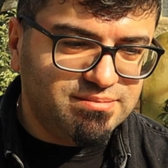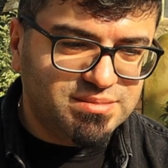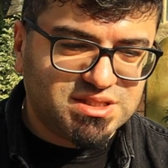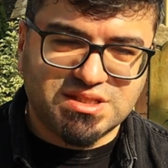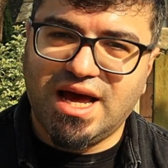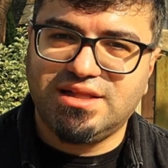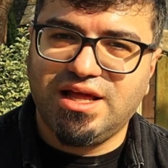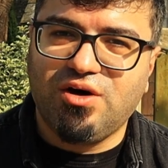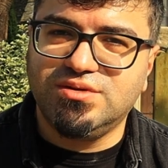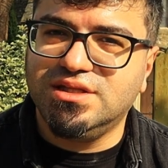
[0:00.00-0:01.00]
sat
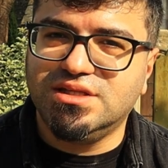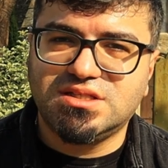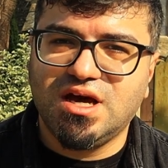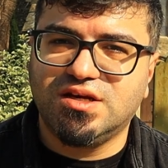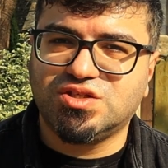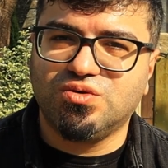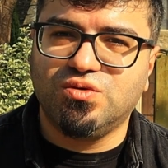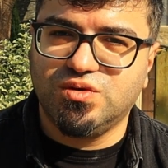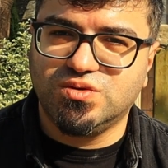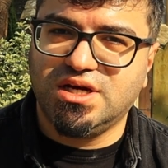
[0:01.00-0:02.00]
down and discussed all those